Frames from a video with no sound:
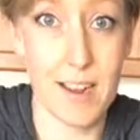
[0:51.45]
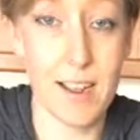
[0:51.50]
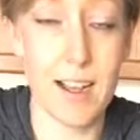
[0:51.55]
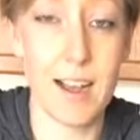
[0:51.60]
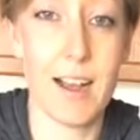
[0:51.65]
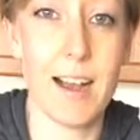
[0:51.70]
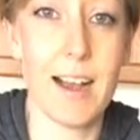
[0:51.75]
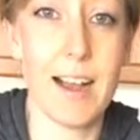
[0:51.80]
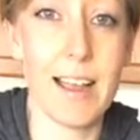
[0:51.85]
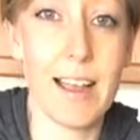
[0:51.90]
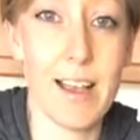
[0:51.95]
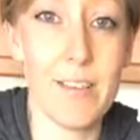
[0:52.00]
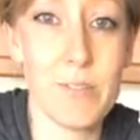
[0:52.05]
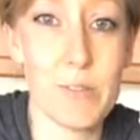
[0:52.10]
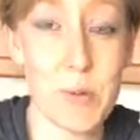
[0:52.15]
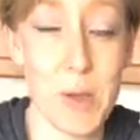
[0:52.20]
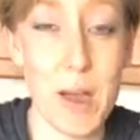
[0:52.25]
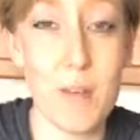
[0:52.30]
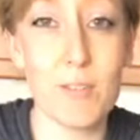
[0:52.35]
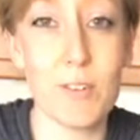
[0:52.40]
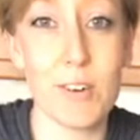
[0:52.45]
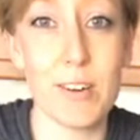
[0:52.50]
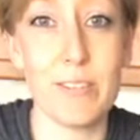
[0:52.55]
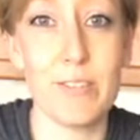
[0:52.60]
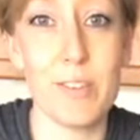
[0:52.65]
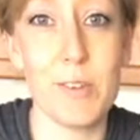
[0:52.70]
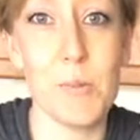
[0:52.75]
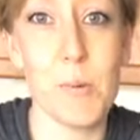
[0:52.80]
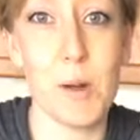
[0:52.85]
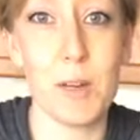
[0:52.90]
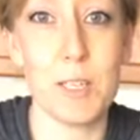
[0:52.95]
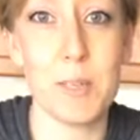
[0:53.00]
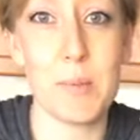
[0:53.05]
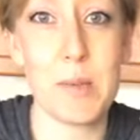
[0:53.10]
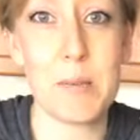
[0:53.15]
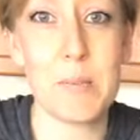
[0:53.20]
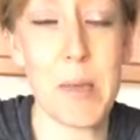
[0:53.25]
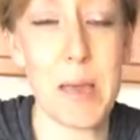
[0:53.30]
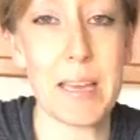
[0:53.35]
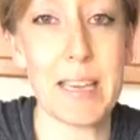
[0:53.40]
I have you covered if you want to be
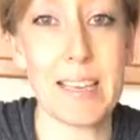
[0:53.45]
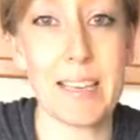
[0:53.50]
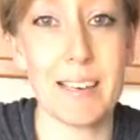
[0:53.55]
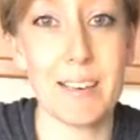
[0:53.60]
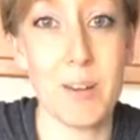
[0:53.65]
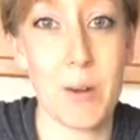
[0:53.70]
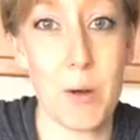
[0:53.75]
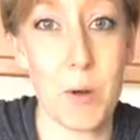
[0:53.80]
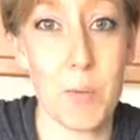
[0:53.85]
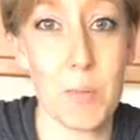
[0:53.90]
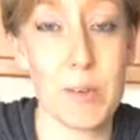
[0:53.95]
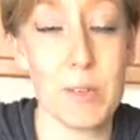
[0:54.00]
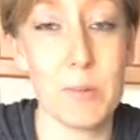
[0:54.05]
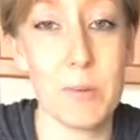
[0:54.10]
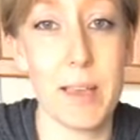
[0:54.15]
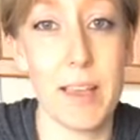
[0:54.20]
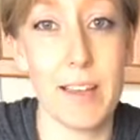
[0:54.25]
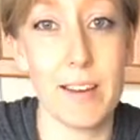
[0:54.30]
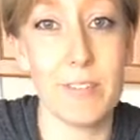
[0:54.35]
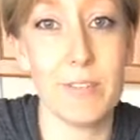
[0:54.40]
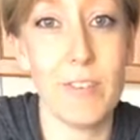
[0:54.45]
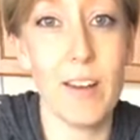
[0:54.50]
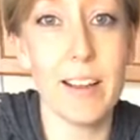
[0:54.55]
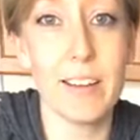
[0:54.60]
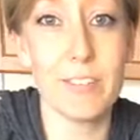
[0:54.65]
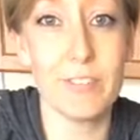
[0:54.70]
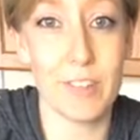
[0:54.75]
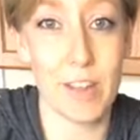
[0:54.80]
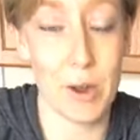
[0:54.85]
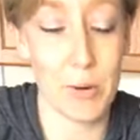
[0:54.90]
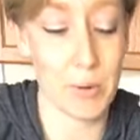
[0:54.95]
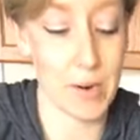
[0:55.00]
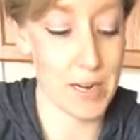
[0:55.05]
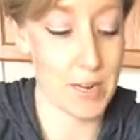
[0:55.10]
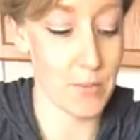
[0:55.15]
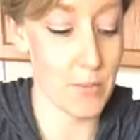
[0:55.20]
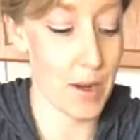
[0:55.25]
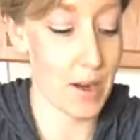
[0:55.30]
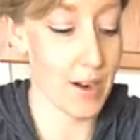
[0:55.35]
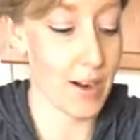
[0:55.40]
baking at home and you can't find flour
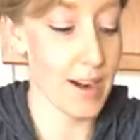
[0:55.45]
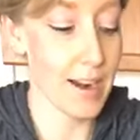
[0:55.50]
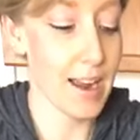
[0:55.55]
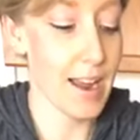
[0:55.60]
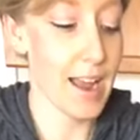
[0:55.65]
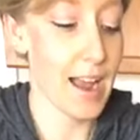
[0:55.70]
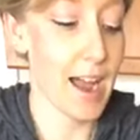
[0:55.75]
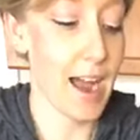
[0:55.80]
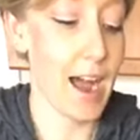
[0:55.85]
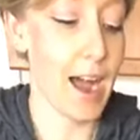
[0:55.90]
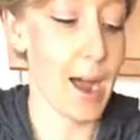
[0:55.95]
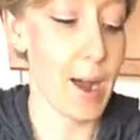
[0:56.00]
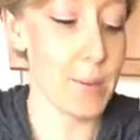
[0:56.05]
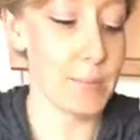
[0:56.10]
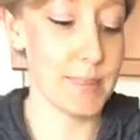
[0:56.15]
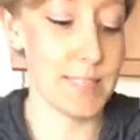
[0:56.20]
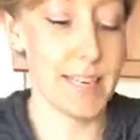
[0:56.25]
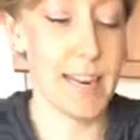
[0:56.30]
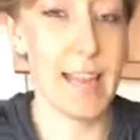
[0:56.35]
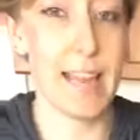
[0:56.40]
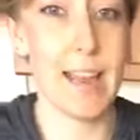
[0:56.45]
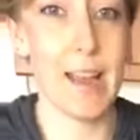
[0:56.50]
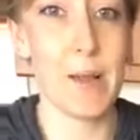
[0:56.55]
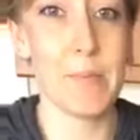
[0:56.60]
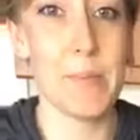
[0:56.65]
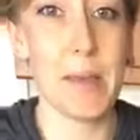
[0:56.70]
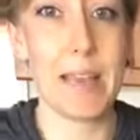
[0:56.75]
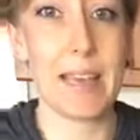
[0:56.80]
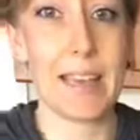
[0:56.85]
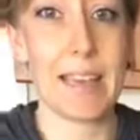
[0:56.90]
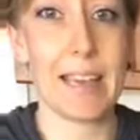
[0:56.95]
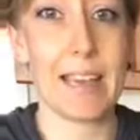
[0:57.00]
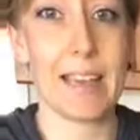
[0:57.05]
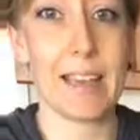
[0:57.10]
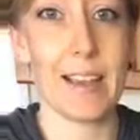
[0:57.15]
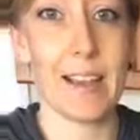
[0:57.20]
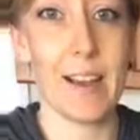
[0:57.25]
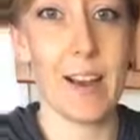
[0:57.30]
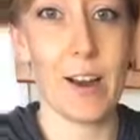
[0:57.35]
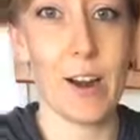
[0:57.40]
anywhere. Today I'm making
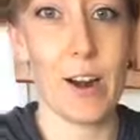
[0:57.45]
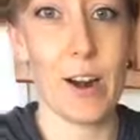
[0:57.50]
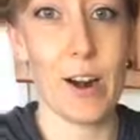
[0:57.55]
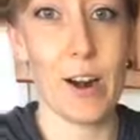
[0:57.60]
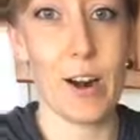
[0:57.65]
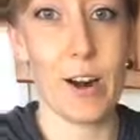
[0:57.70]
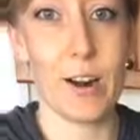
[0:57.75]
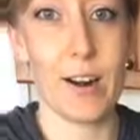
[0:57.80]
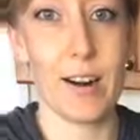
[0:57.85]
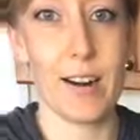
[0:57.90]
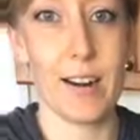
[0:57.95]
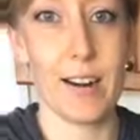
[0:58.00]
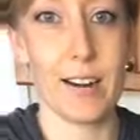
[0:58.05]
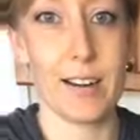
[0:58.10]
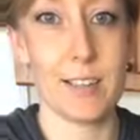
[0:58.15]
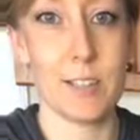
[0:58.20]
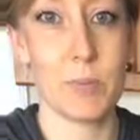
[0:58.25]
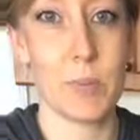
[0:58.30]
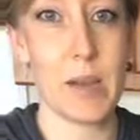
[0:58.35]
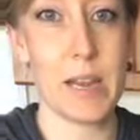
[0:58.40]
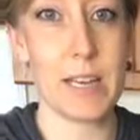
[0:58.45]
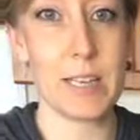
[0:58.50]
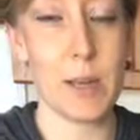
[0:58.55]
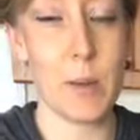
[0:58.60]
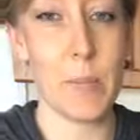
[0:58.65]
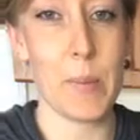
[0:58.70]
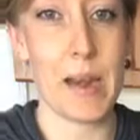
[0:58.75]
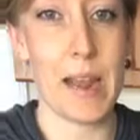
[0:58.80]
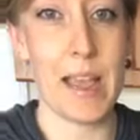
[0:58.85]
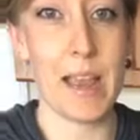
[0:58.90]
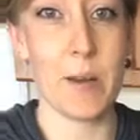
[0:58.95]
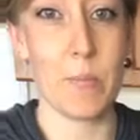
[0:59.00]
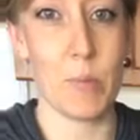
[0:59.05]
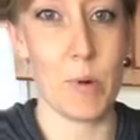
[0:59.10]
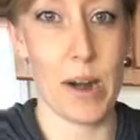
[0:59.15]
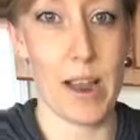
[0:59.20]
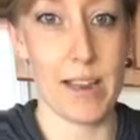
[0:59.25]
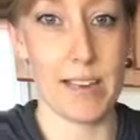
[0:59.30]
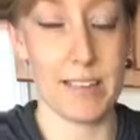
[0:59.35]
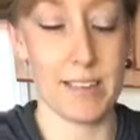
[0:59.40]
our sweet banana
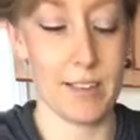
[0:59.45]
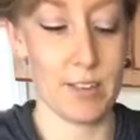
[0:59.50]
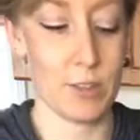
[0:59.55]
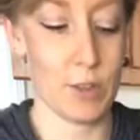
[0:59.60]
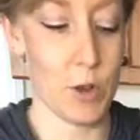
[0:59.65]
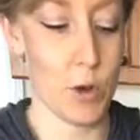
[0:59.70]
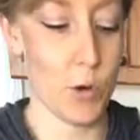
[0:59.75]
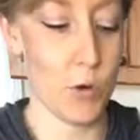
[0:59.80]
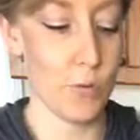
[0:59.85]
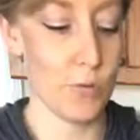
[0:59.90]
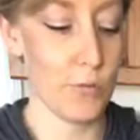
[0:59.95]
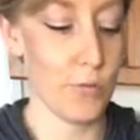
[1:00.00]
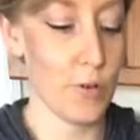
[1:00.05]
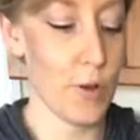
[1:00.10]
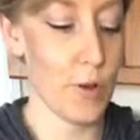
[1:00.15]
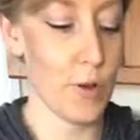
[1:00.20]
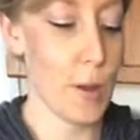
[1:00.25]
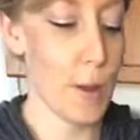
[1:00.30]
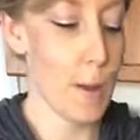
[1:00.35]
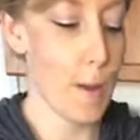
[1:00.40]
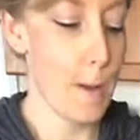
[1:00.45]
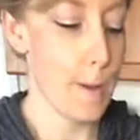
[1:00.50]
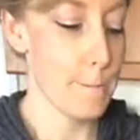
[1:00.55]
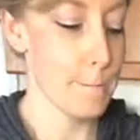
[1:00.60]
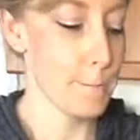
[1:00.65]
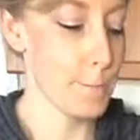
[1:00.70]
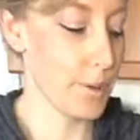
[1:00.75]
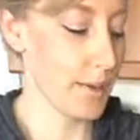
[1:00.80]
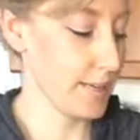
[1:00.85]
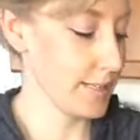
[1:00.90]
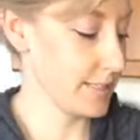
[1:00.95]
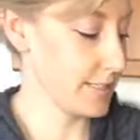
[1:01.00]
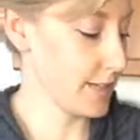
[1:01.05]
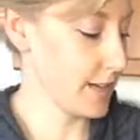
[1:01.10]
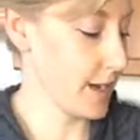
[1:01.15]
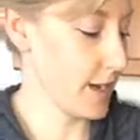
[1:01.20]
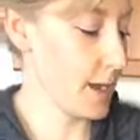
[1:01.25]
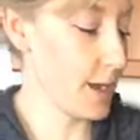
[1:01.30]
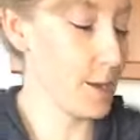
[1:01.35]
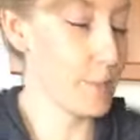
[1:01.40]
bread loaf, but
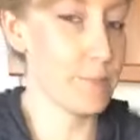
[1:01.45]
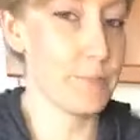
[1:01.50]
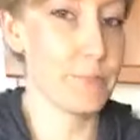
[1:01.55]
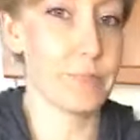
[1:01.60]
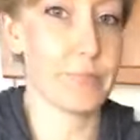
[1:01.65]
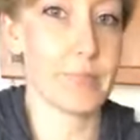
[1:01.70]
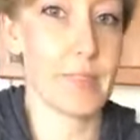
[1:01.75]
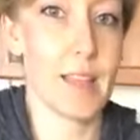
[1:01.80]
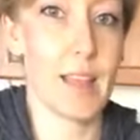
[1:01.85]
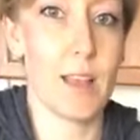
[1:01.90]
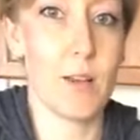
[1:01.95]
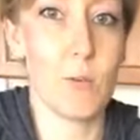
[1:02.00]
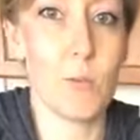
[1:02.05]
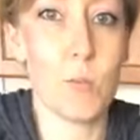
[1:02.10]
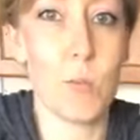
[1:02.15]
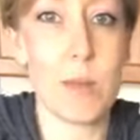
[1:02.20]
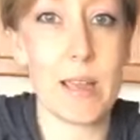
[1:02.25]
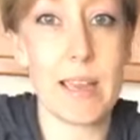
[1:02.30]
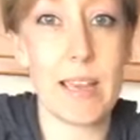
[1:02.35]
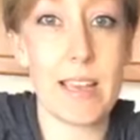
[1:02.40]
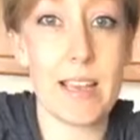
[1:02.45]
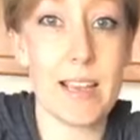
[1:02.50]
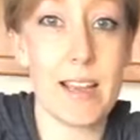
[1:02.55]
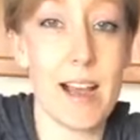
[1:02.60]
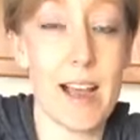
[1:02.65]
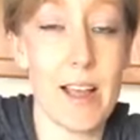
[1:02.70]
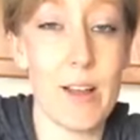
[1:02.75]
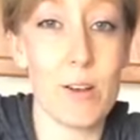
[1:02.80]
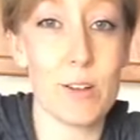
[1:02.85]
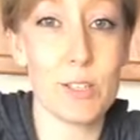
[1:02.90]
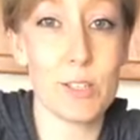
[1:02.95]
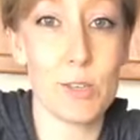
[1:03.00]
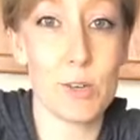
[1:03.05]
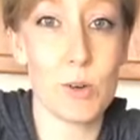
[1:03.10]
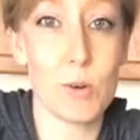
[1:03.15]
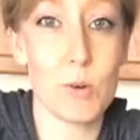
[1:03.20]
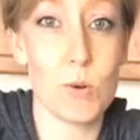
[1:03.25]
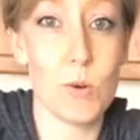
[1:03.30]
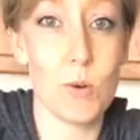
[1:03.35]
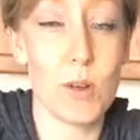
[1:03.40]
I
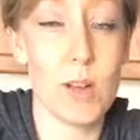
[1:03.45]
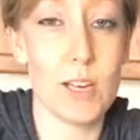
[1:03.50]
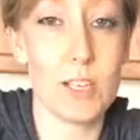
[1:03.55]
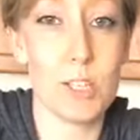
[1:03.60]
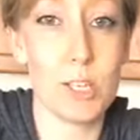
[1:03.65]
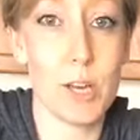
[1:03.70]
also got you